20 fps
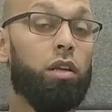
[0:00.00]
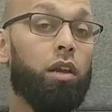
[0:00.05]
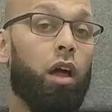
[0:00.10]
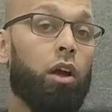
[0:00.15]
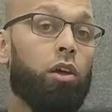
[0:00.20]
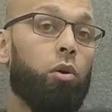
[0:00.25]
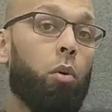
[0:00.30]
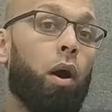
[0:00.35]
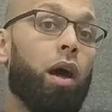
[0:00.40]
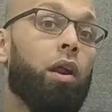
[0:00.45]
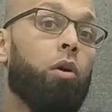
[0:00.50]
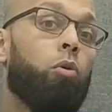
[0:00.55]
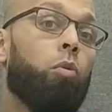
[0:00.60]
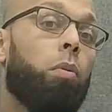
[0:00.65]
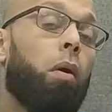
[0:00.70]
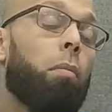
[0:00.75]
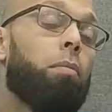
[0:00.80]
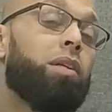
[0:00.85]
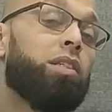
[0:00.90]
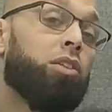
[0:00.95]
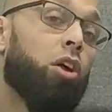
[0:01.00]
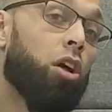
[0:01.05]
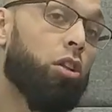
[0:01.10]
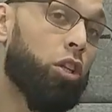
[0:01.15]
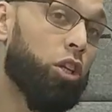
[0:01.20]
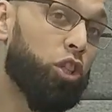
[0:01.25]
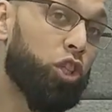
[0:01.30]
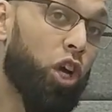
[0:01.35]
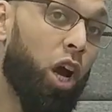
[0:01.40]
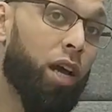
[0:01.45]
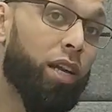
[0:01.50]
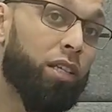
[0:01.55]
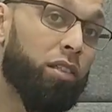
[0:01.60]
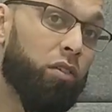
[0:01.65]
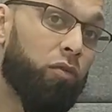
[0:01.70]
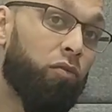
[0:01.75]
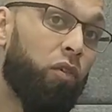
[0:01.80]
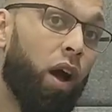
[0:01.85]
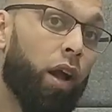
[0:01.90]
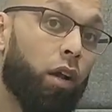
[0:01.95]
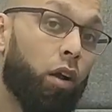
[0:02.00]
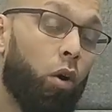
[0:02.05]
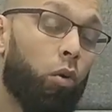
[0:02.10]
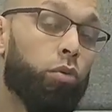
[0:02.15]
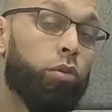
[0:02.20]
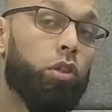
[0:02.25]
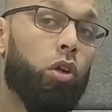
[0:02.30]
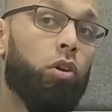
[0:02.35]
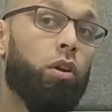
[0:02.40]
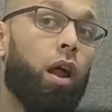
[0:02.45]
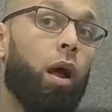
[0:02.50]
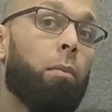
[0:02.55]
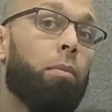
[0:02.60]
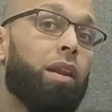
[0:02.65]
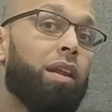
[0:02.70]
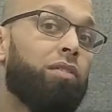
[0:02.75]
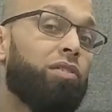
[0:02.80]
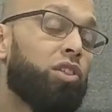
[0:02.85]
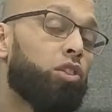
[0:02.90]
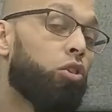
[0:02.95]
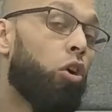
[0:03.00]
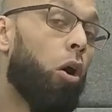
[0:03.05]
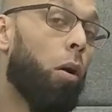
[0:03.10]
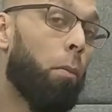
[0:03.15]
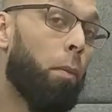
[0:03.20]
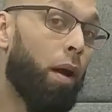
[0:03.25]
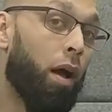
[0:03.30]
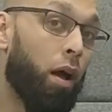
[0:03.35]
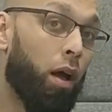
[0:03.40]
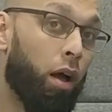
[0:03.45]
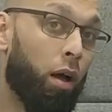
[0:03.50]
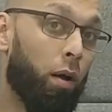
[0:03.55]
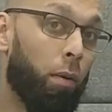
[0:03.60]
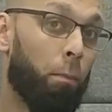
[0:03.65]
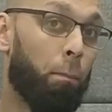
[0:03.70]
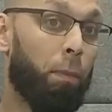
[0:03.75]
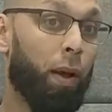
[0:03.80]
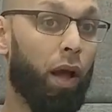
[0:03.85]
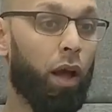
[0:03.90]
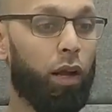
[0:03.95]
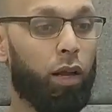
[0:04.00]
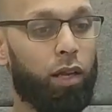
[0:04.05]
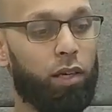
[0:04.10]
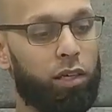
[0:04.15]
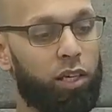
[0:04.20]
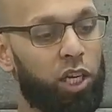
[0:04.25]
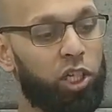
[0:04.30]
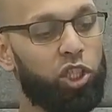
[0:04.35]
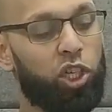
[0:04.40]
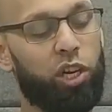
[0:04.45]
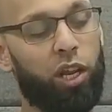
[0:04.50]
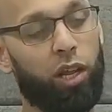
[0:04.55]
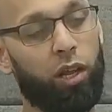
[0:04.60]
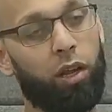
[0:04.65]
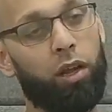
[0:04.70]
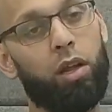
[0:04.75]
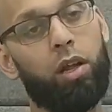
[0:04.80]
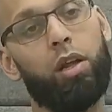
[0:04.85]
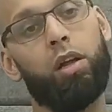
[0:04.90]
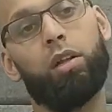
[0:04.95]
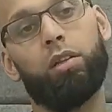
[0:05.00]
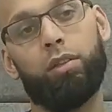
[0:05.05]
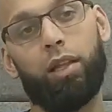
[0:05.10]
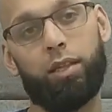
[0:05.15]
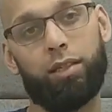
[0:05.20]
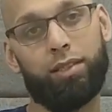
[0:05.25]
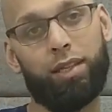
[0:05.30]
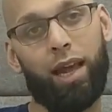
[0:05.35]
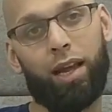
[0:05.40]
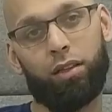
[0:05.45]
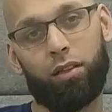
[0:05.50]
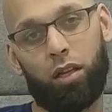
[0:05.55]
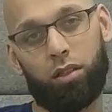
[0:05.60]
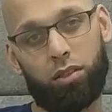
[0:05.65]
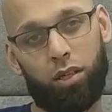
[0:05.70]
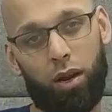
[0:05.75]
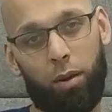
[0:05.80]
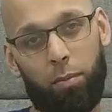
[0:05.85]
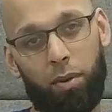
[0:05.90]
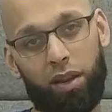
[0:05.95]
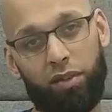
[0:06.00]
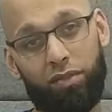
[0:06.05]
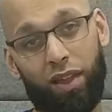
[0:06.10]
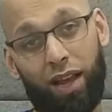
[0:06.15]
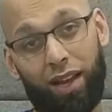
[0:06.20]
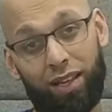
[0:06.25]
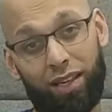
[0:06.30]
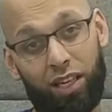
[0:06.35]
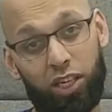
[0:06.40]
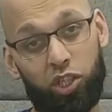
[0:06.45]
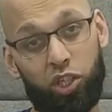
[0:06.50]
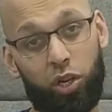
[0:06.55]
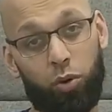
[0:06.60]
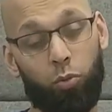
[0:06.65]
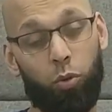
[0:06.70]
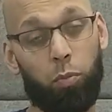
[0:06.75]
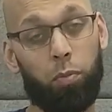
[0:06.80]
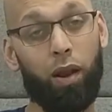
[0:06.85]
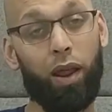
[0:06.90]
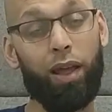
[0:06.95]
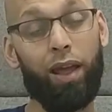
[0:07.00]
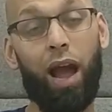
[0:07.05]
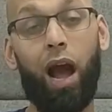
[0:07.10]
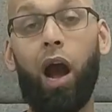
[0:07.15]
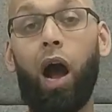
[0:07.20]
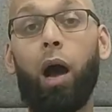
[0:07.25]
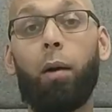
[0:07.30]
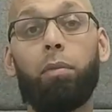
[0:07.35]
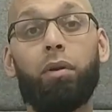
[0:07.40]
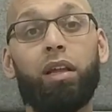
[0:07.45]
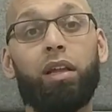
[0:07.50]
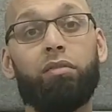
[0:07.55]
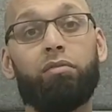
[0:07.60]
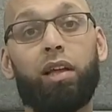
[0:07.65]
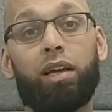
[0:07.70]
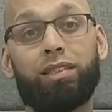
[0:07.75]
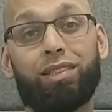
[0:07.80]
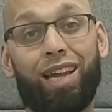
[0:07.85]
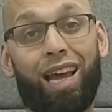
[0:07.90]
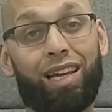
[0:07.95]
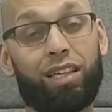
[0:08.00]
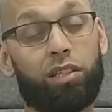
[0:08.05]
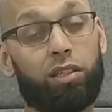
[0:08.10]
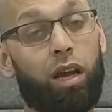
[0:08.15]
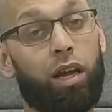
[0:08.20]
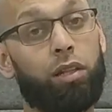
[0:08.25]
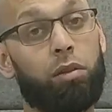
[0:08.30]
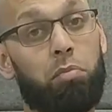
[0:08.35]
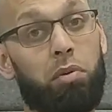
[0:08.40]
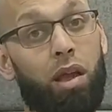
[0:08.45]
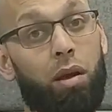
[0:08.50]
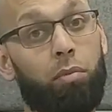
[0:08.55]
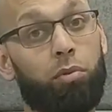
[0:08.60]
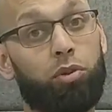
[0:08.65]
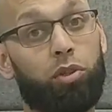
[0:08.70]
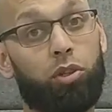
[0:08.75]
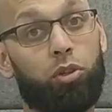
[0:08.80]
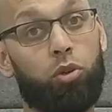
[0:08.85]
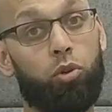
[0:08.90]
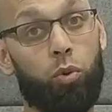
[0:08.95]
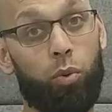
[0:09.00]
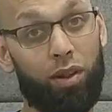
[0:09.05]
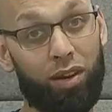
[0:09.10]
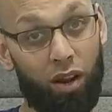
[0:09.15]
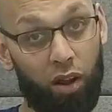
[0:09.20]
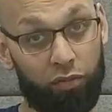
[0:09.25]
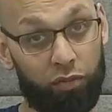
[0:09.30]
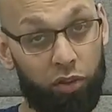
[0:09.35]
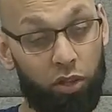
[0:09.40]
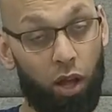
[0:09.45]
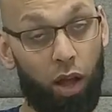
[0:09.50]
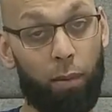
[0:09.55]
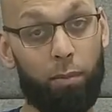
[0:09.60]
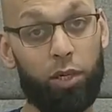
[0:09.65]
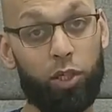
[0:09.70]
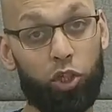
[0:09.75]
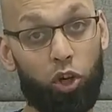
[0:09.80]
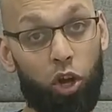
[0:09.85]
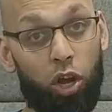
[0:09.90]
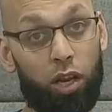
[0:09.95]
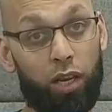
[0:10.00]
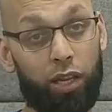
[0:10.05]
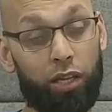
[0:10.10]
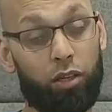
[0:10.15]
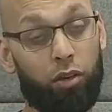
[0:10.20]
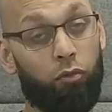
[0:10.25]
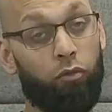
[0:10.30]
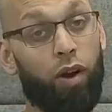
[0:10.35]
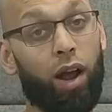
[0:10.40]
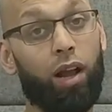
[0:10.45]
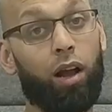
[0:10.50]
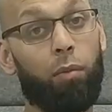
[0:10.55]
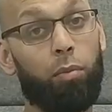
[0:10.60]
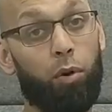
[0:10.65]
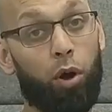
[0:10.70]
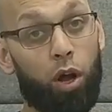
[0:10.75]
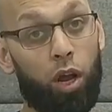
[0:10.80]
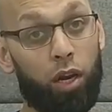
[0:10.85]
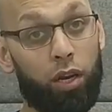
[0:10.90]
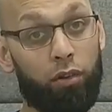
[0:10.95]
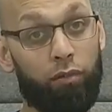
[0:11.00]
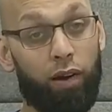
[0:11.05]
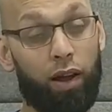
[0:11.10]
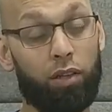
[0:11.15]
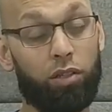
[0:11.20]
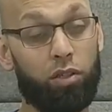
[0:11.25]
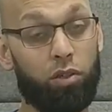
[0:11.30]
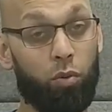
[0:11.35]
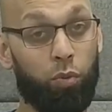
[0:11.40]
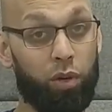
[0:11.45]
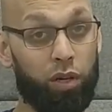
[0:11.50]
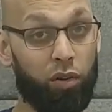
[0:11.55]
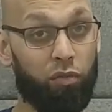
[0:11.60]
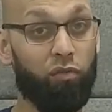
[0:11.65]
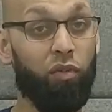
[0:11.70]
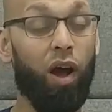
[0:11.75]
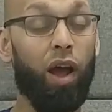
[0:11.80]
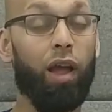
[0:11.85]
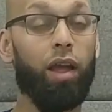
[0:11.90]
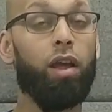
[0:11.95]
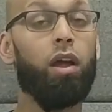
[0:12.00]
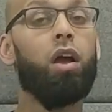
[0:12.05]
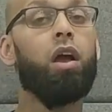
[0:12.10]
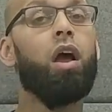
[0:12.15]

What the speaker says: Now, Joanna will probably start to shine as the fight goes on. I believe she's got better conditioning than Zhang does, and I believe that conditioning will play out. I believe that Zhang's going to be able to do enough damage early to rack up early rounds to win the fight.